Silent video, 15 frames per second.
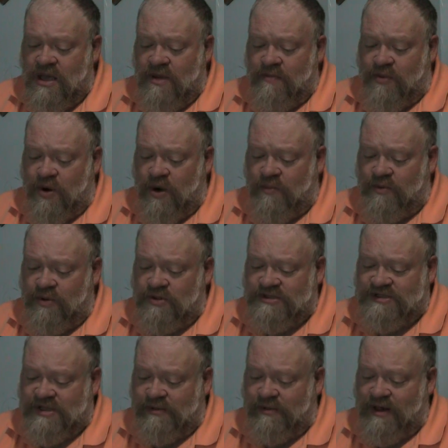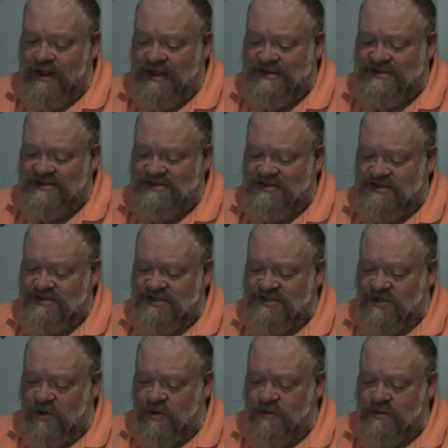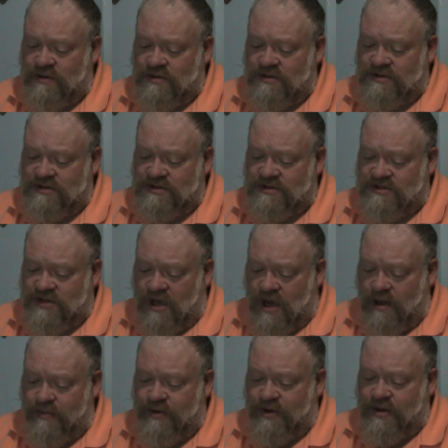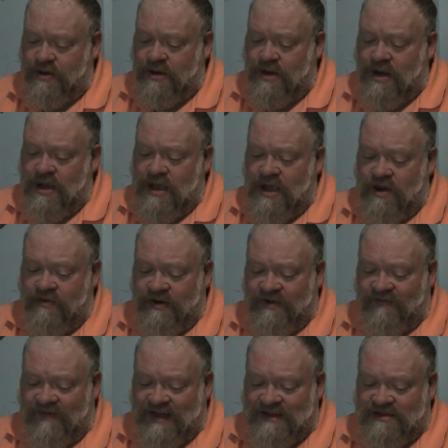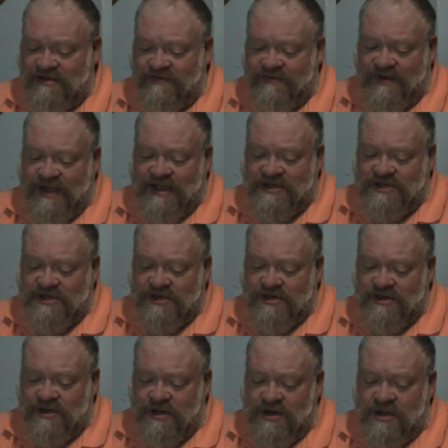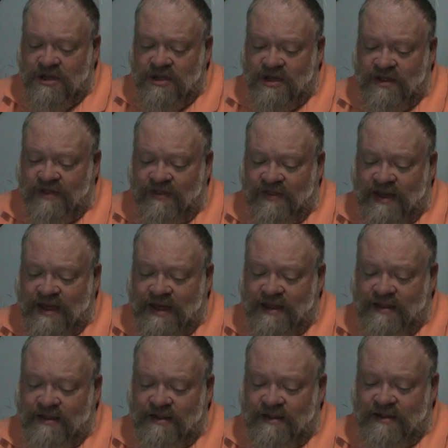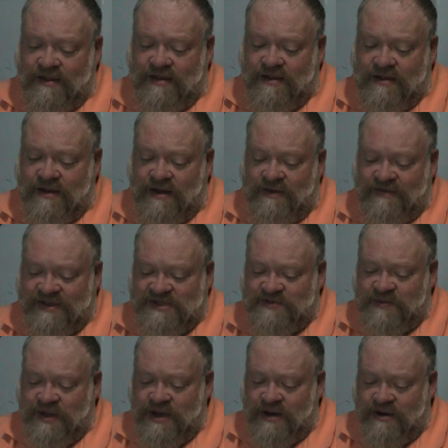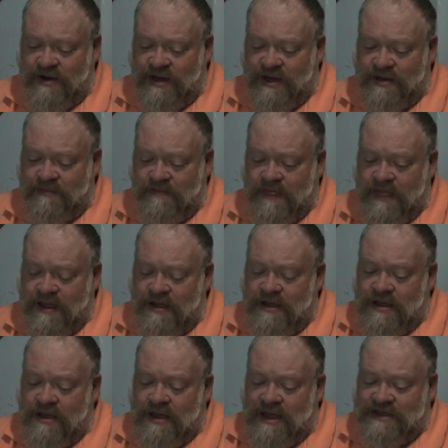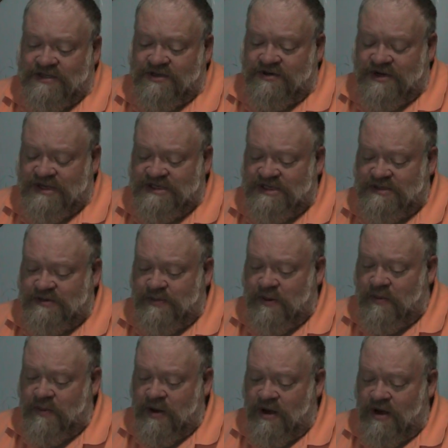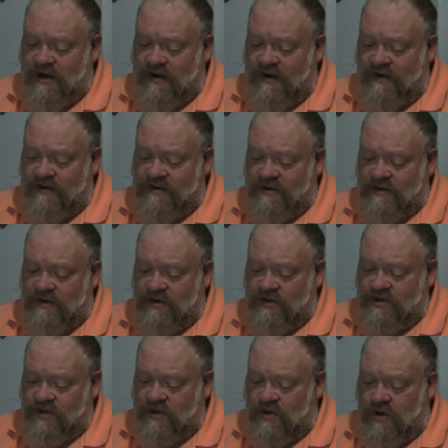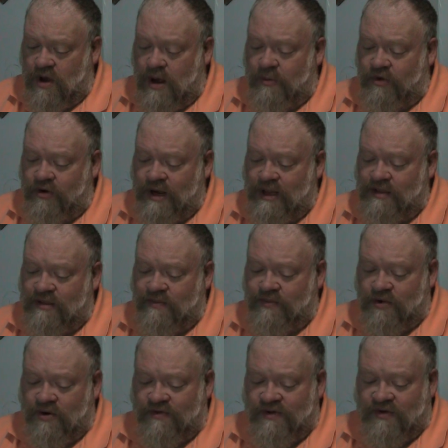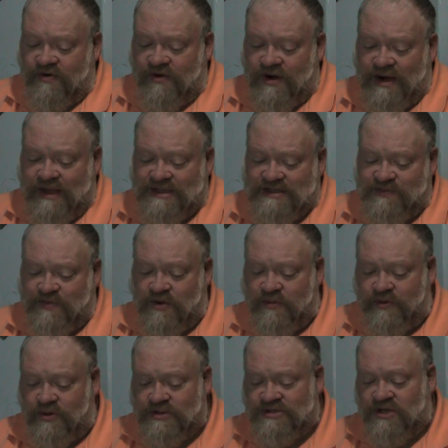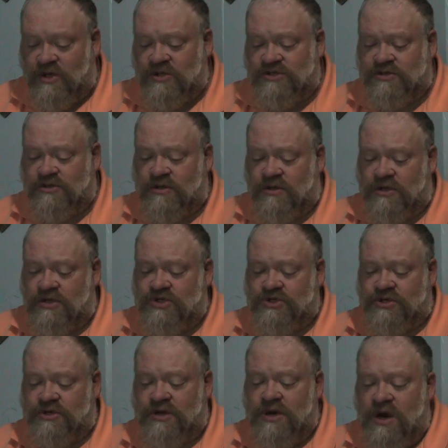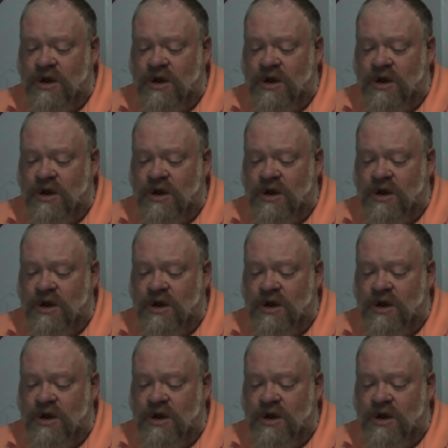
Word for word: Purple symbolizes the so sober and reflective nature that of this period. As Christians prepare to commemorate the birth of Christ, purple is also the literature